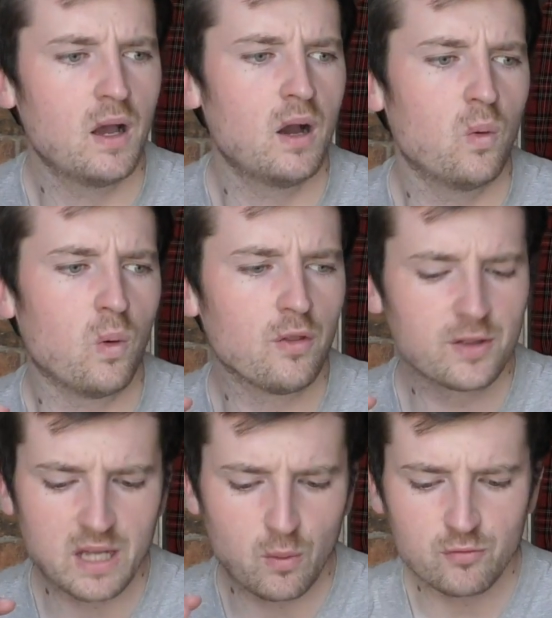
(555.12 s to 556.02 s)
One
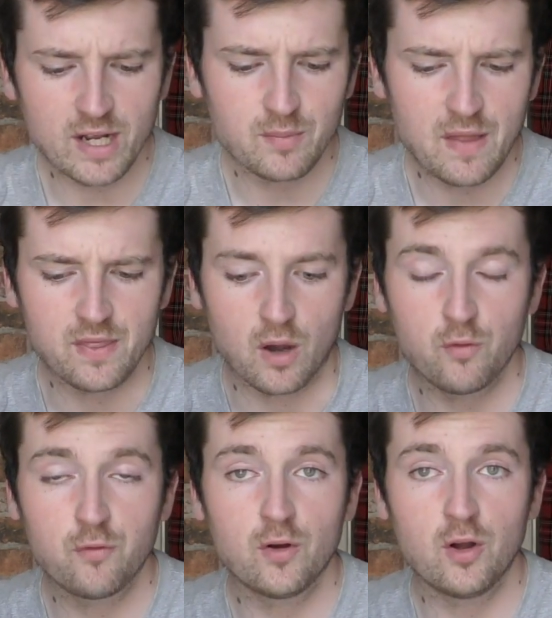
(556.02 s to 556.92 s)
thing that I would recommend though
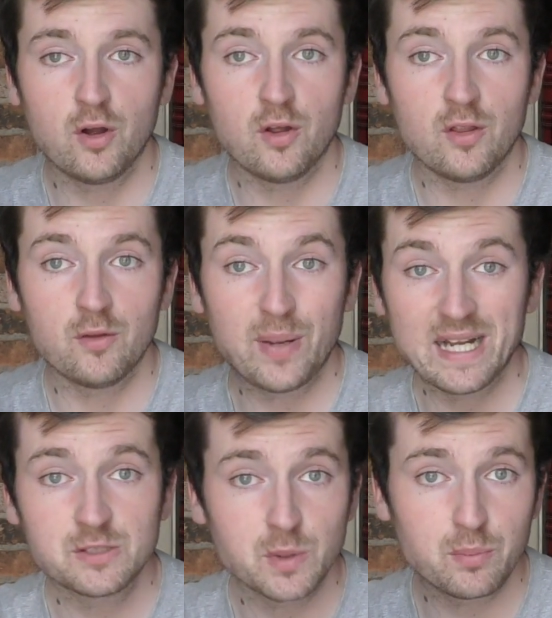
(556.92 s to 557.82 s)
for
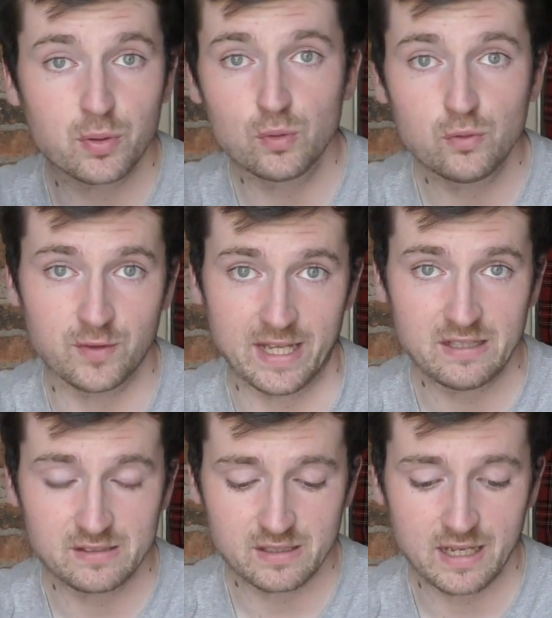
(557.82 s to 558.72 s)
Ping to improve
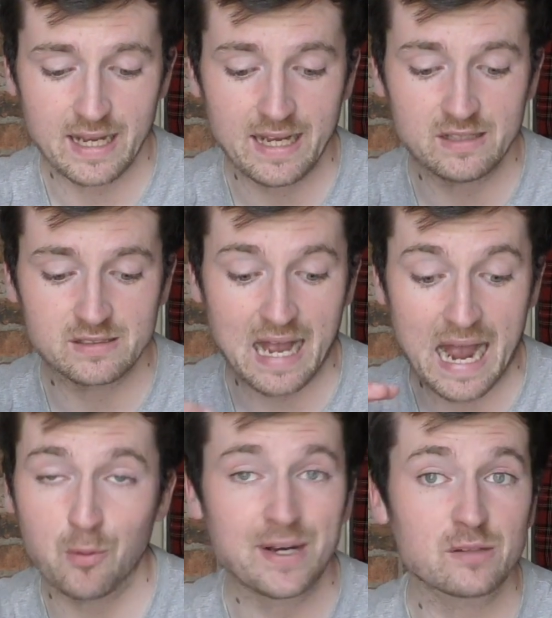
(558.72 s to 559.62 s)
this is
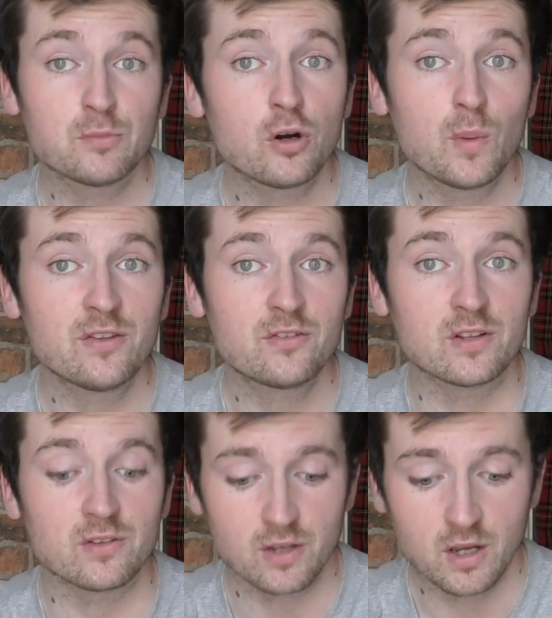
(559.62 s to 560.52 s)
I would ask more
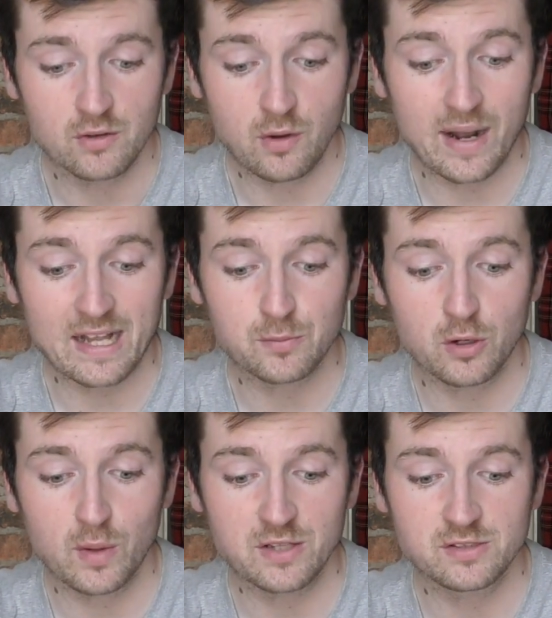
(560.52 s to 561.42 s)
questions. So I'd ask
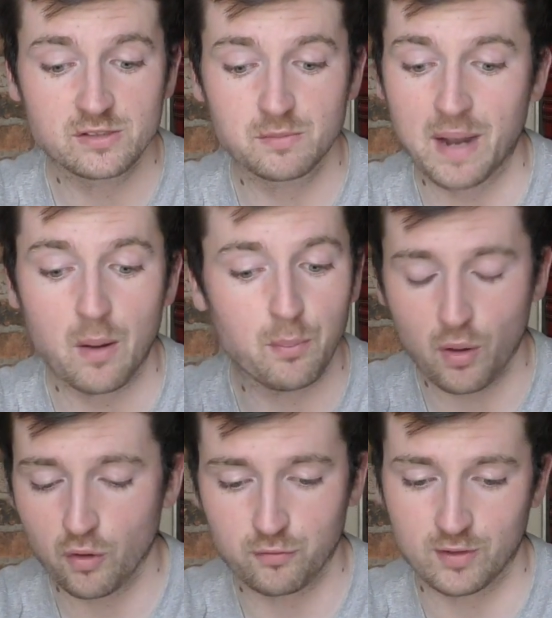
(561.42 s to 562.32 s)
more questions about
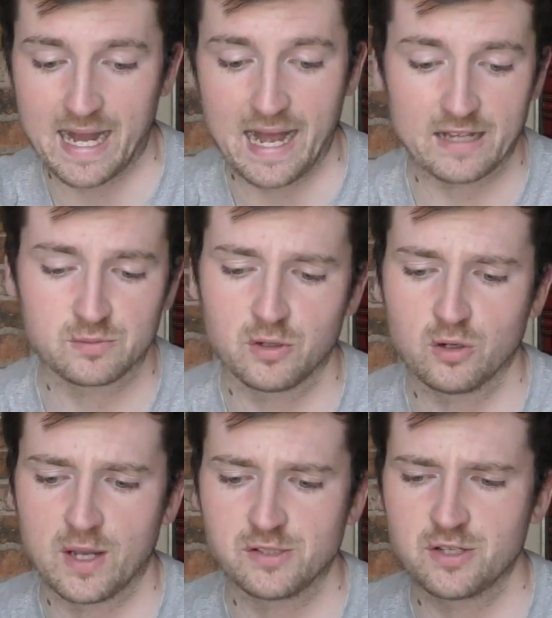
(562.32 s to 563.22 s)
ball flight, I'd ask more
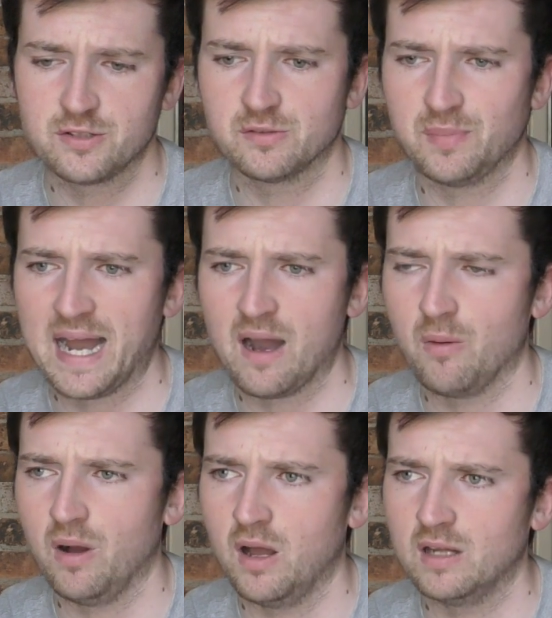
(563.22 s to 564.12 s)
questions
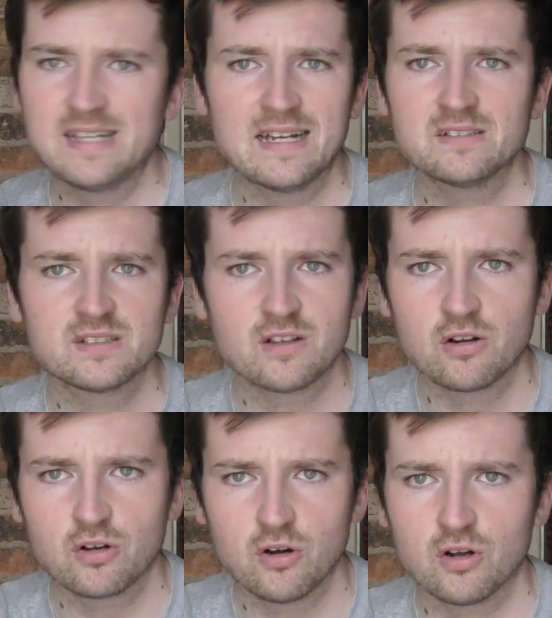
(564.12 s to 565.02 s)
about tendencies
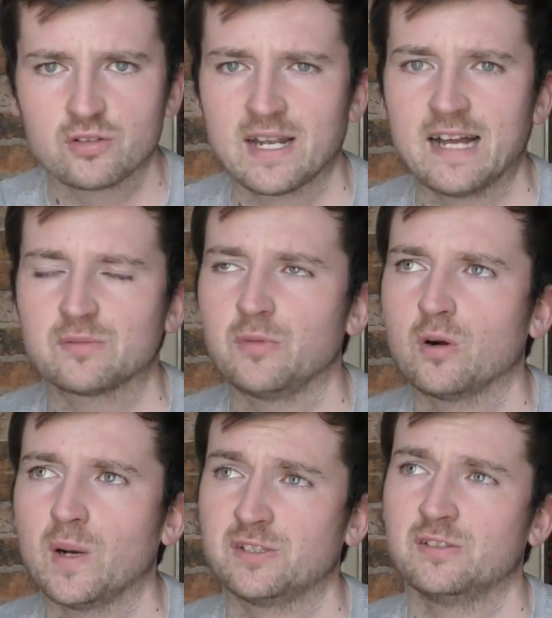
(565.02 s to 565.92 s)
on course, I'd ask more
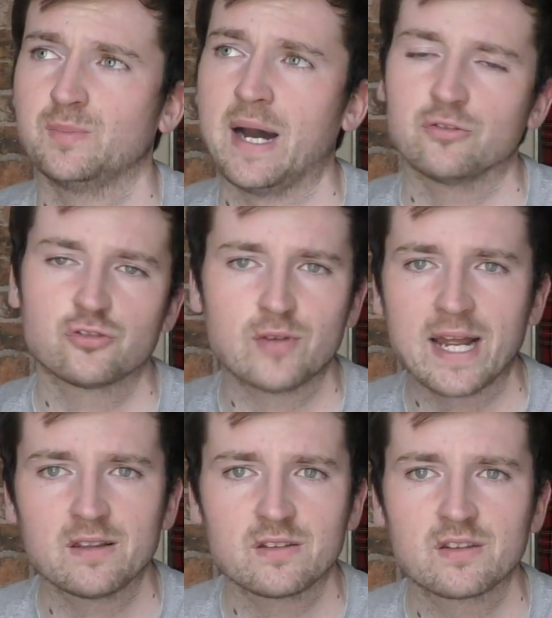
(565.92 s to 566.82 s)
questions about
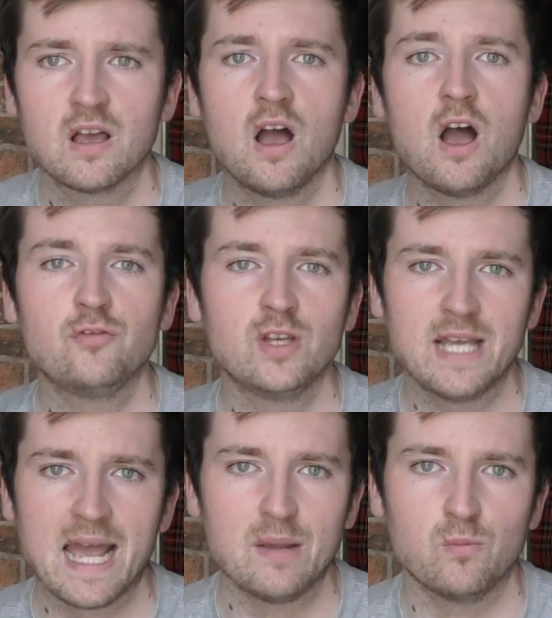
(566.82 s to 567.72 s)
strengths of your
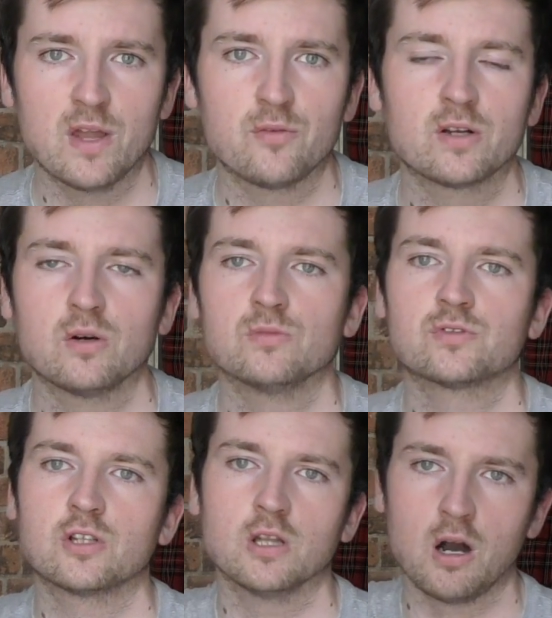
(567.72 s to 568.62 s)
game, whether it comes
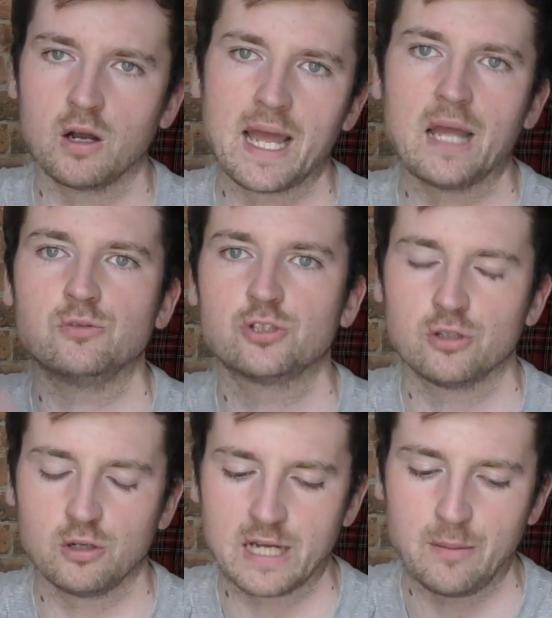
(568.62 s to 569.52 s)
to long game,
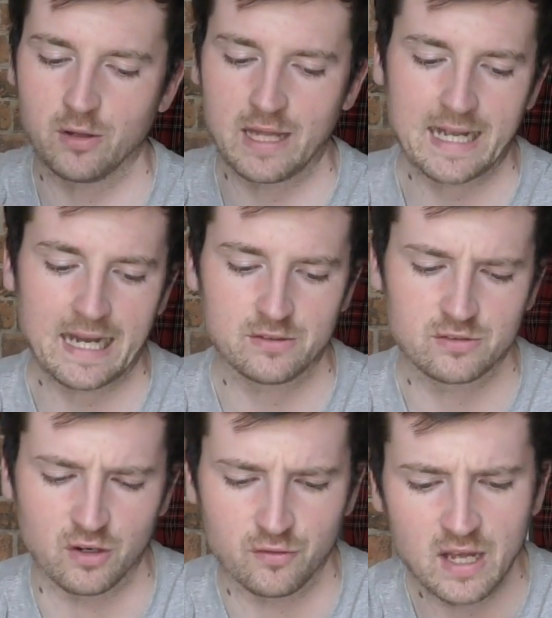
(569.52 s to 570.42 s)
short game, all that kind of
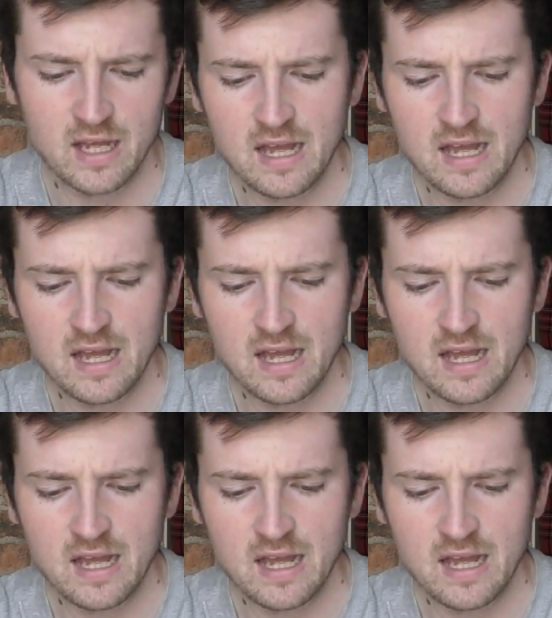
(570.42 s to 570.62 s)
stuff.